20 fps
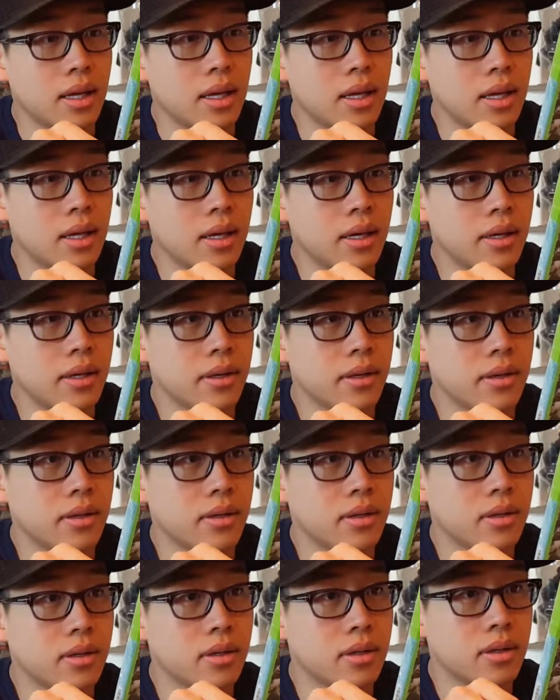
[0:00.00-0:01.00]

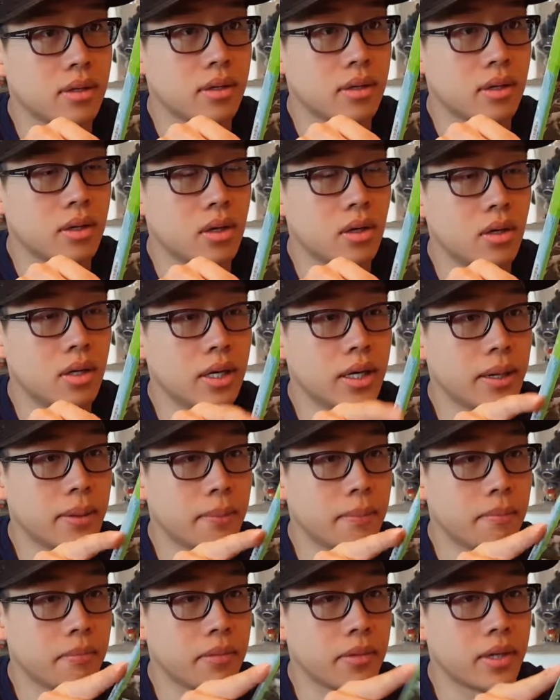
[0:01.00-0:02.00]
And oh yeah,
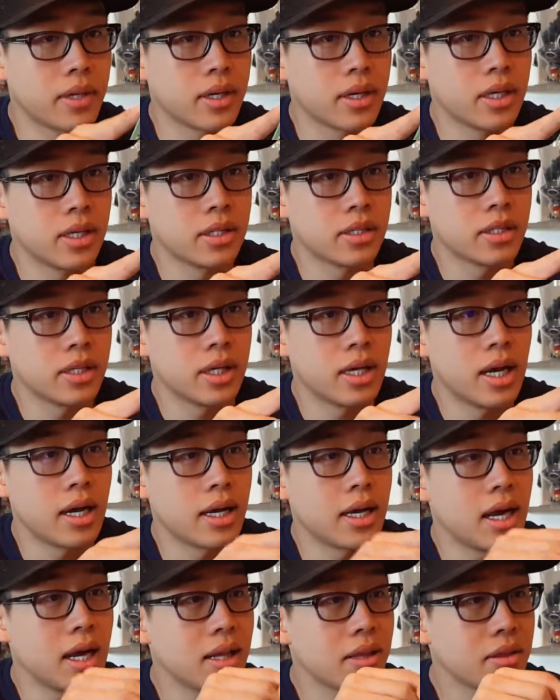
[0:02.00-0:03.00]
I gotta say, I
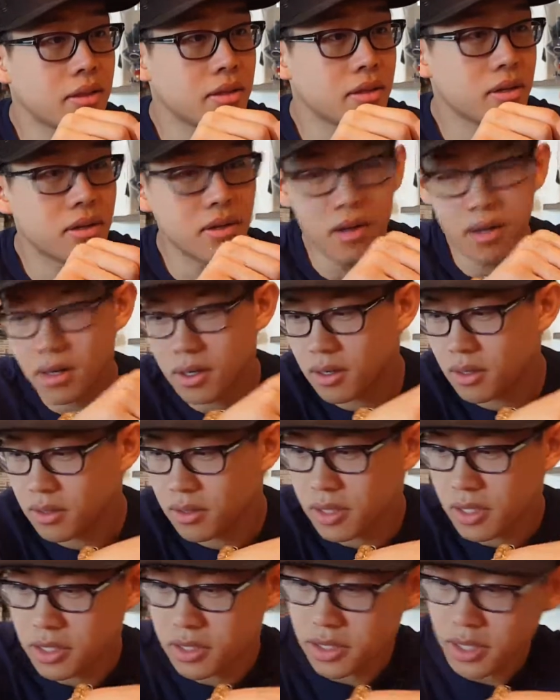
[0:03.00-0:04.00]
got all
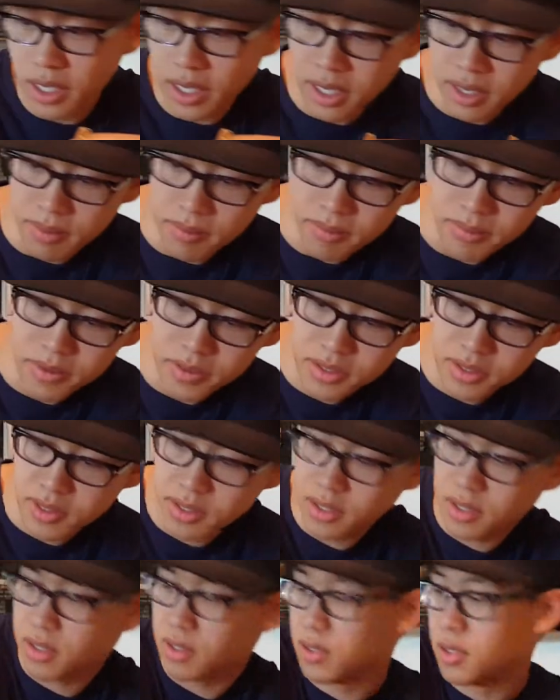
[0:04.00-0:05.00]
these games.
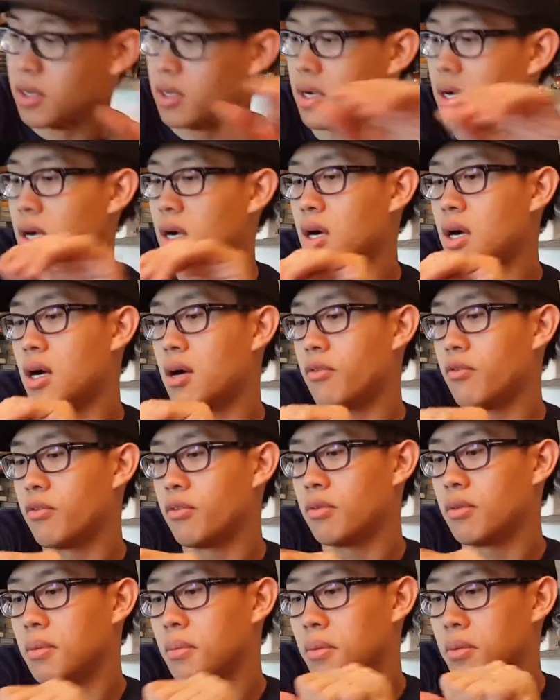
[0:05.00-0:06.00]
I
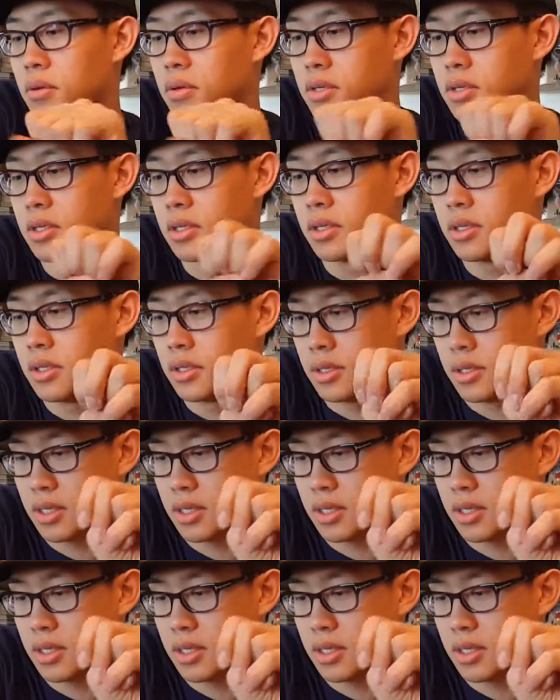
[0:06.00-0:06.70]
offered the person